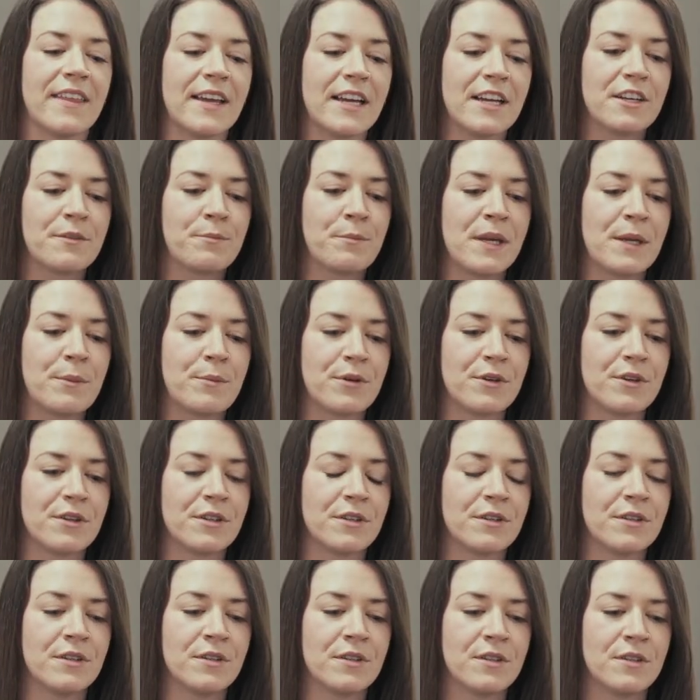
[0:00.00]
I think
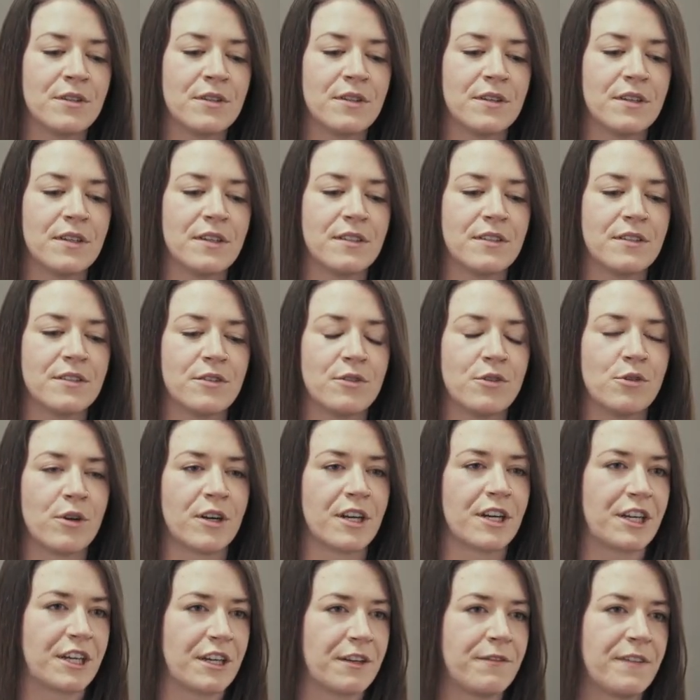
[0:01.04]
people who
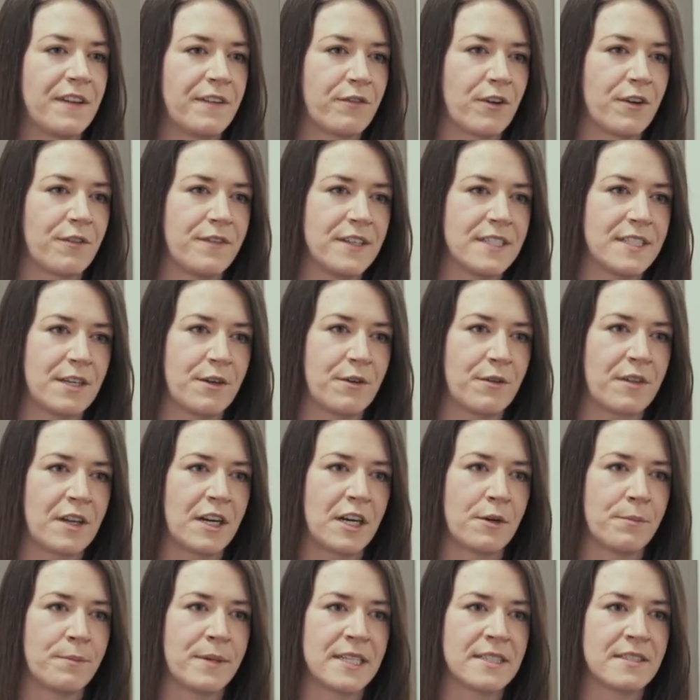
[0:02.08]
are a good fit for
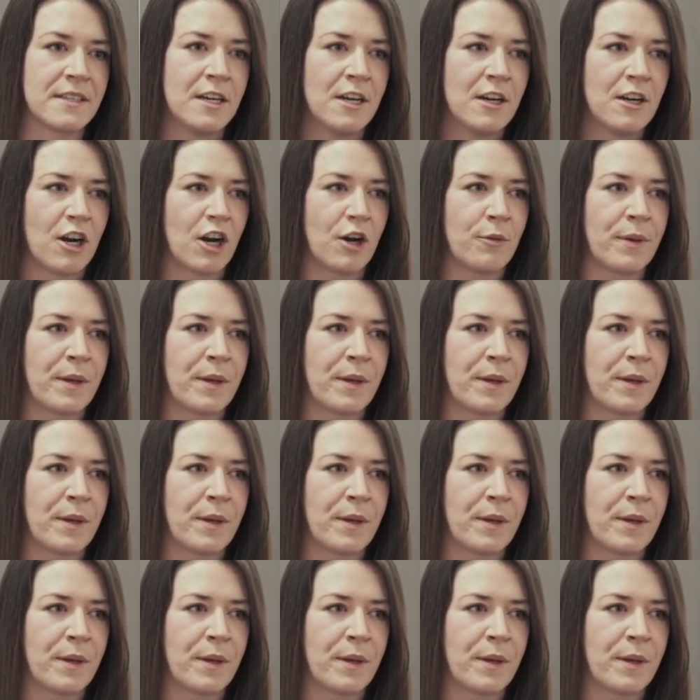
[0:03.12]
physiotherapists